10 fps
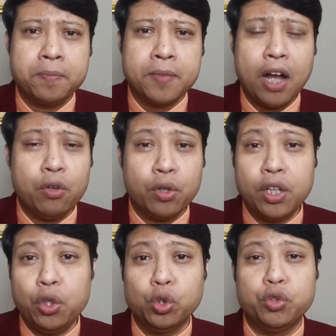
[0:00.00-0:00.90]
how you
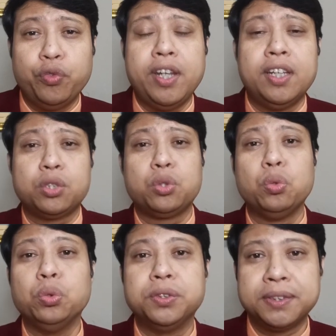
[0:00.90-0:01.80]
can use various
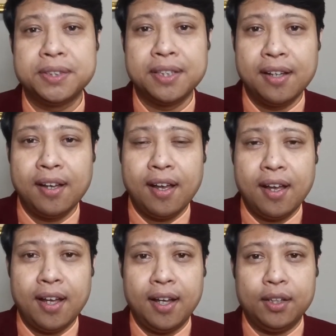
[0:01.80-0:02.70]
tools.
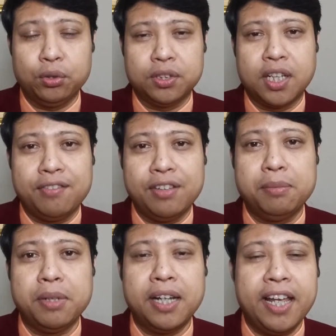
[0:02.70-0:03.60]
Those are
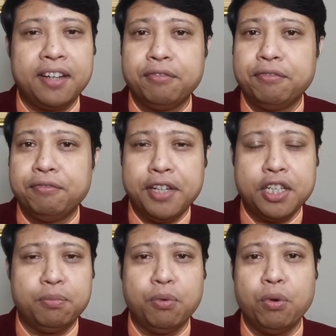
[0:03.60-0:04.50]
available like
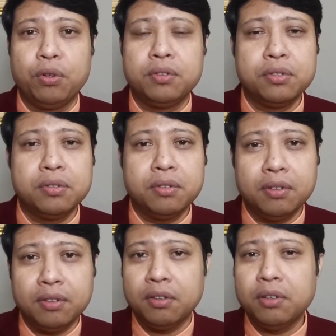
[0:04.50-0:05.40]
Facebook,
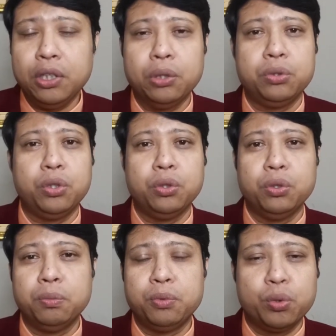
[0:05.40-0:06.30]

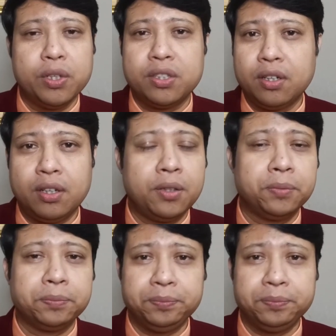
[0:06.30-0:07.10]
YouTube, Twitter,